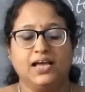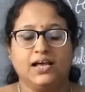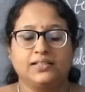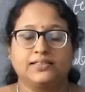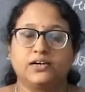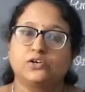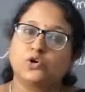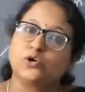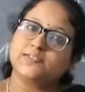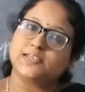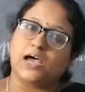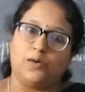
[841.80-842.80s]
that
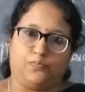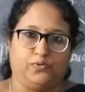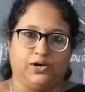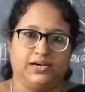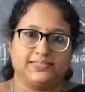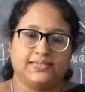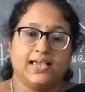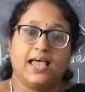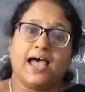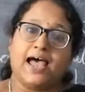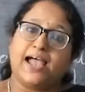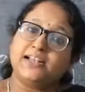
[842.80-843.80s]
grows upwards
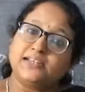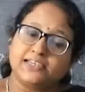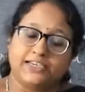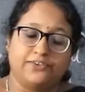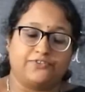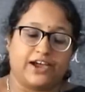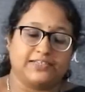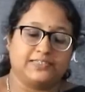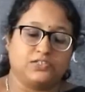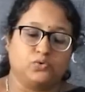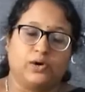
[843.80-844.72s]
and give rise to